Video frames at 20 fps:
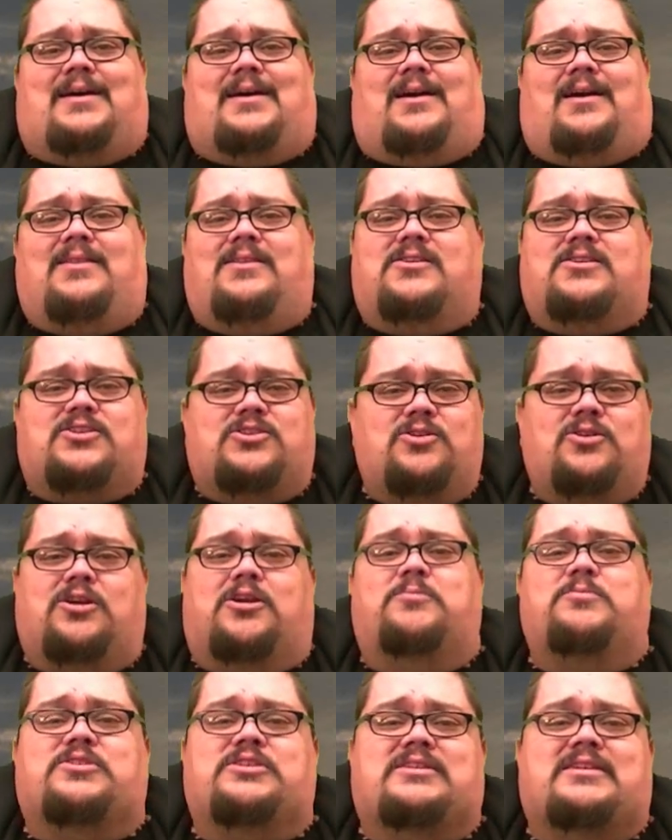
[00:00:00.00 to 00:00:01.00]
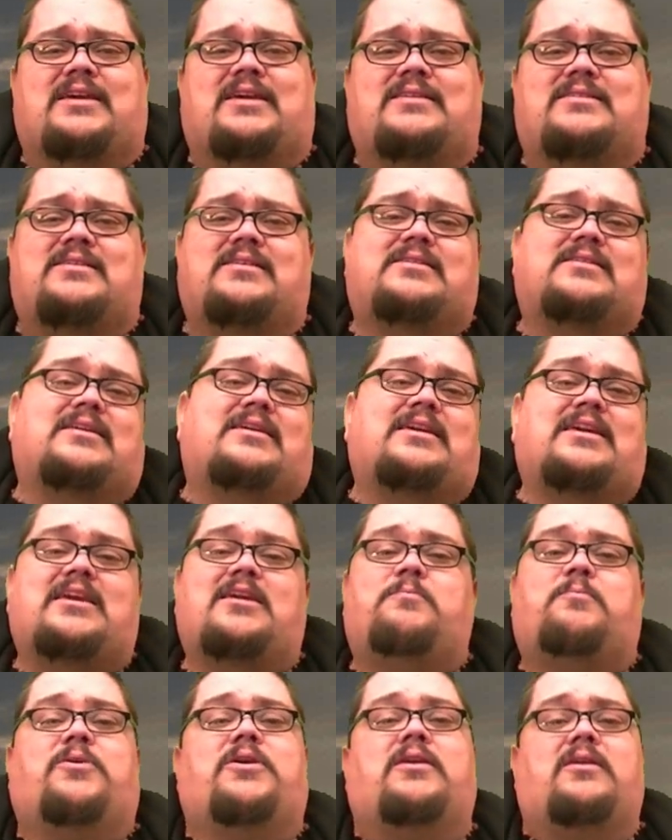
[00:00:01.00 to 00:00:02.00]
on the circumstances
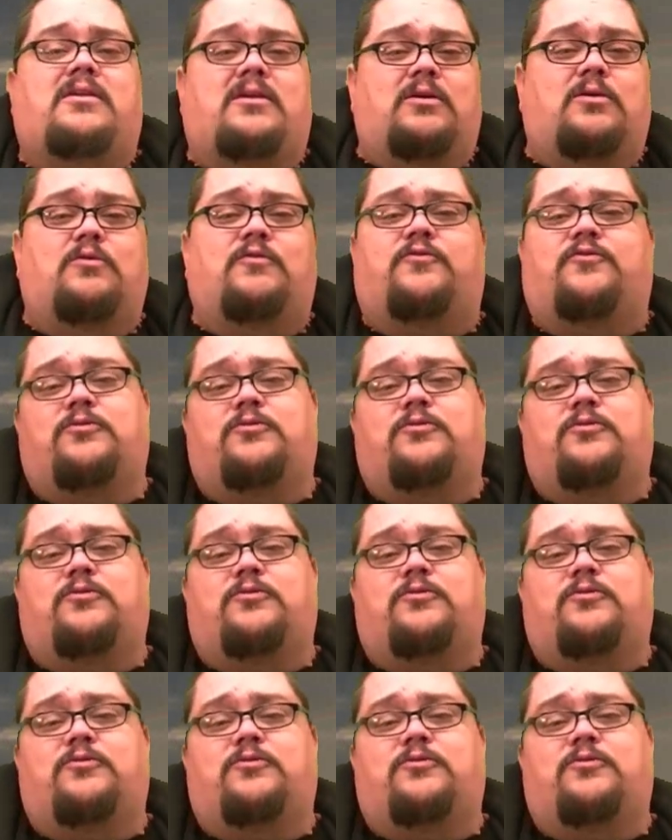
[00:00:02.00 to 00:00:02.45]
keeping you